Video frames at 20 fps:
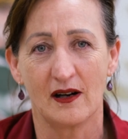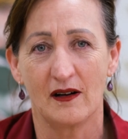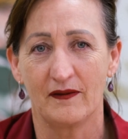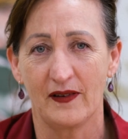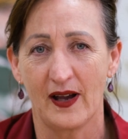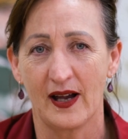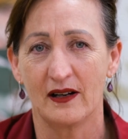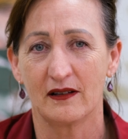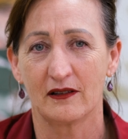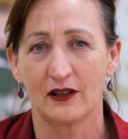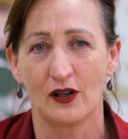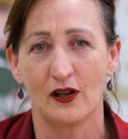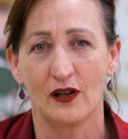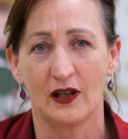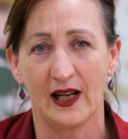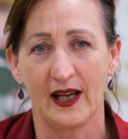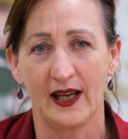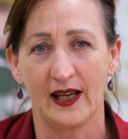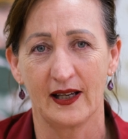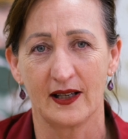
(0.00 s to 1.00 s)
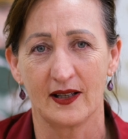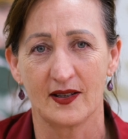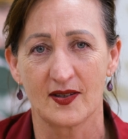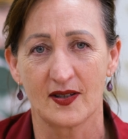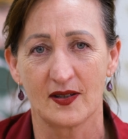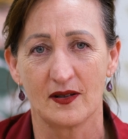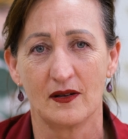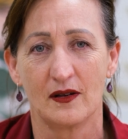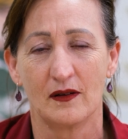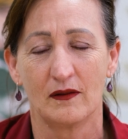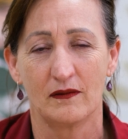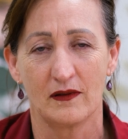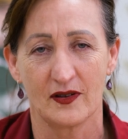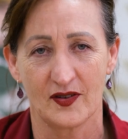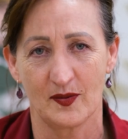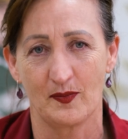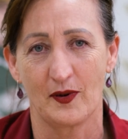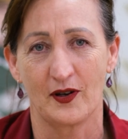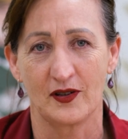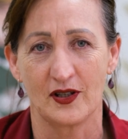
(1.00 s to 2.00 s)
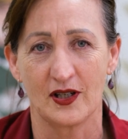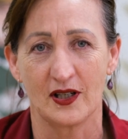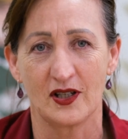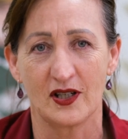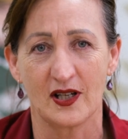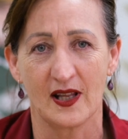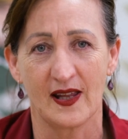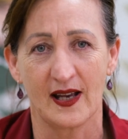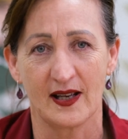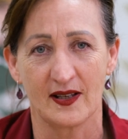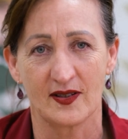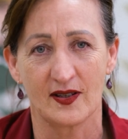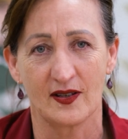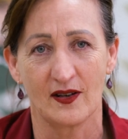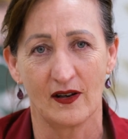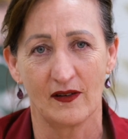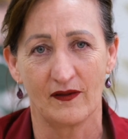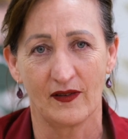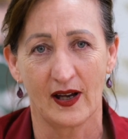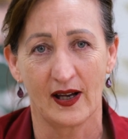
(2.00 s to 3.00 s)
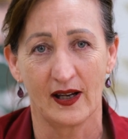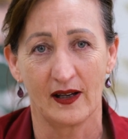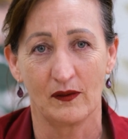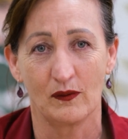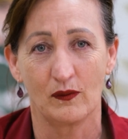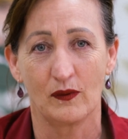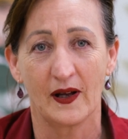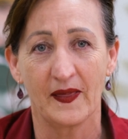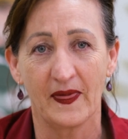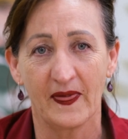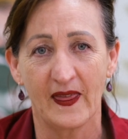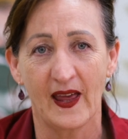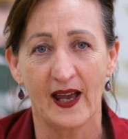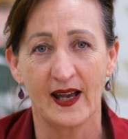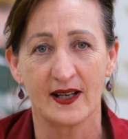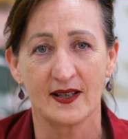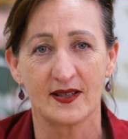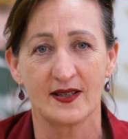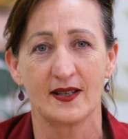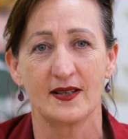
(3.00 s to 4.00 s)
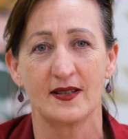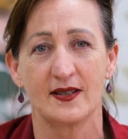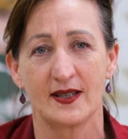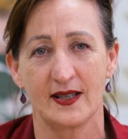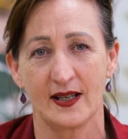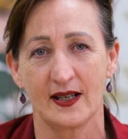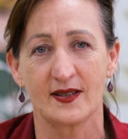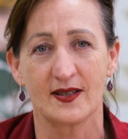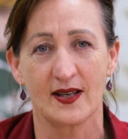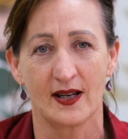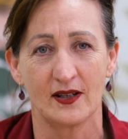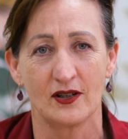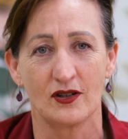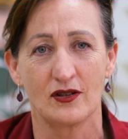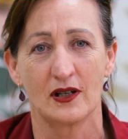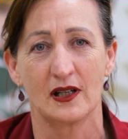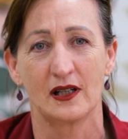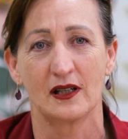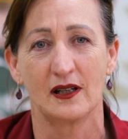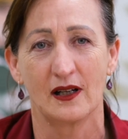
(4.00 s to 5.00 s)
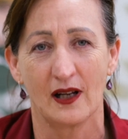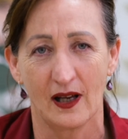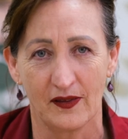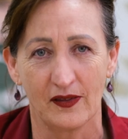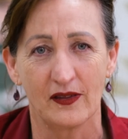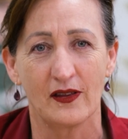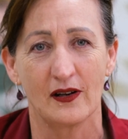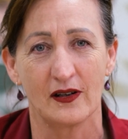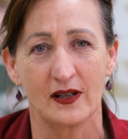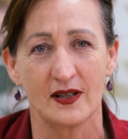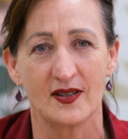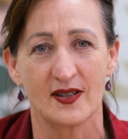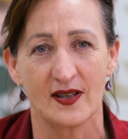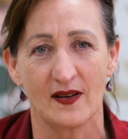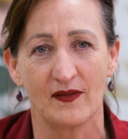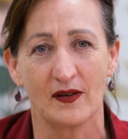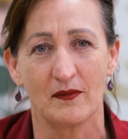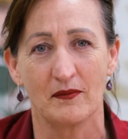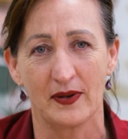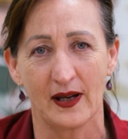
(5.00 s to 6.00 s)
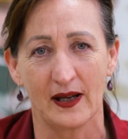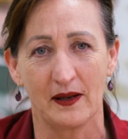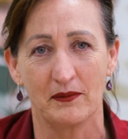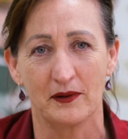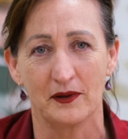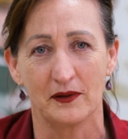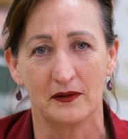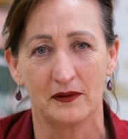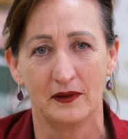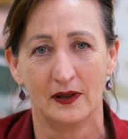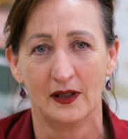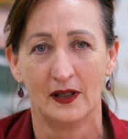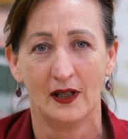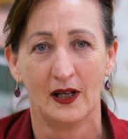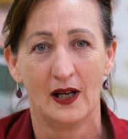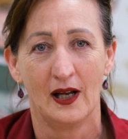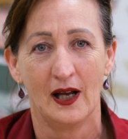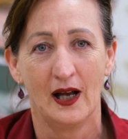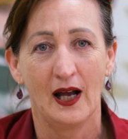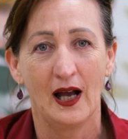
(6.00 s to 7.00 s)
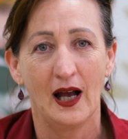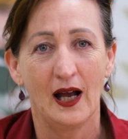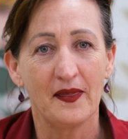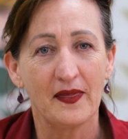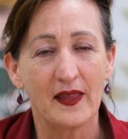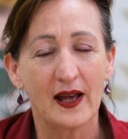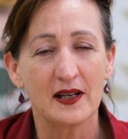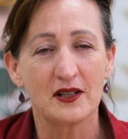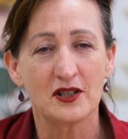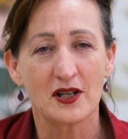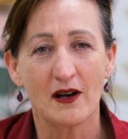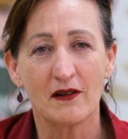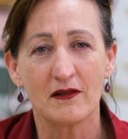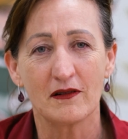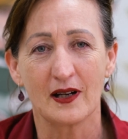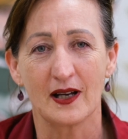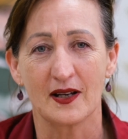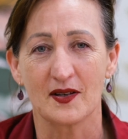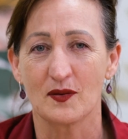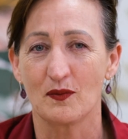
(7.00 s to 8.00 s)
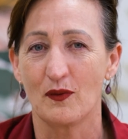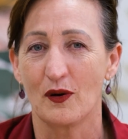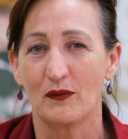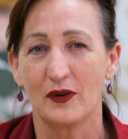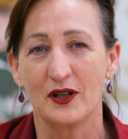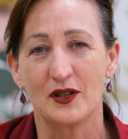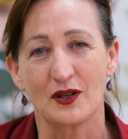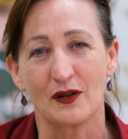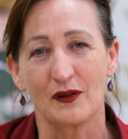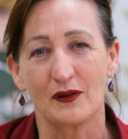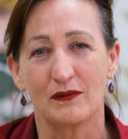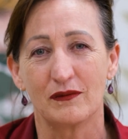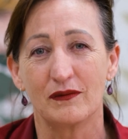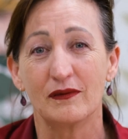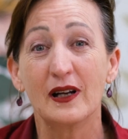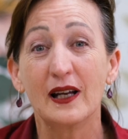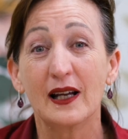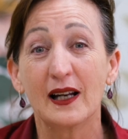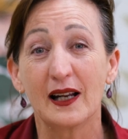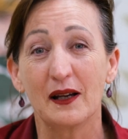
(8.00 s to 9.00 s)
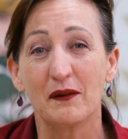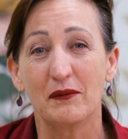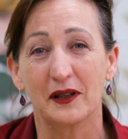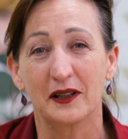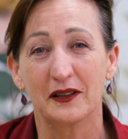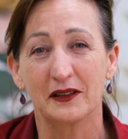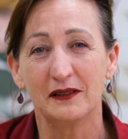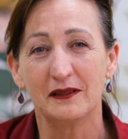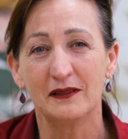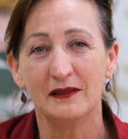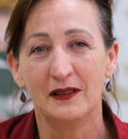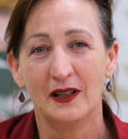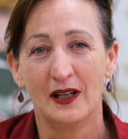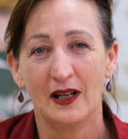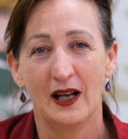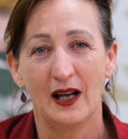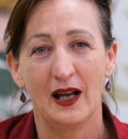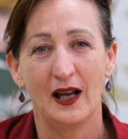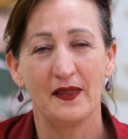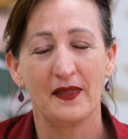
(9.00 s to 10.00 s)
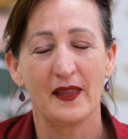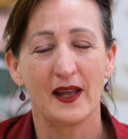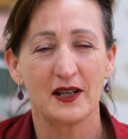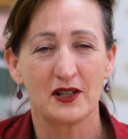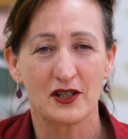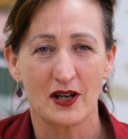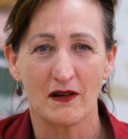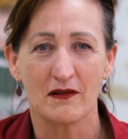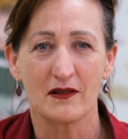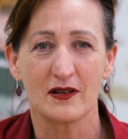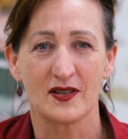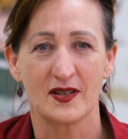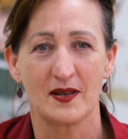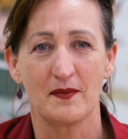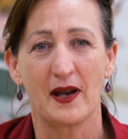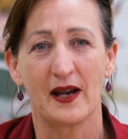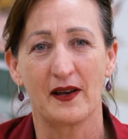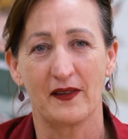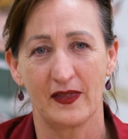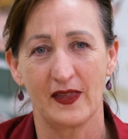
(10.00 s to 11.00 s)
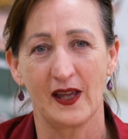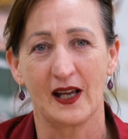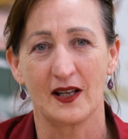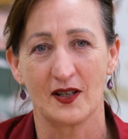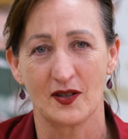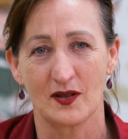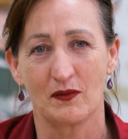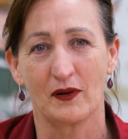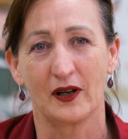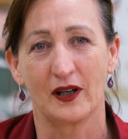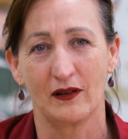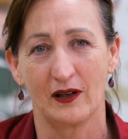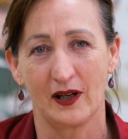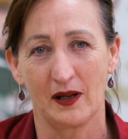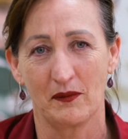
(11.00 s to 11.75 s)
of our colleagues responded to that survey, 1,637 people. And they told us what we do really well, and they told us about things we could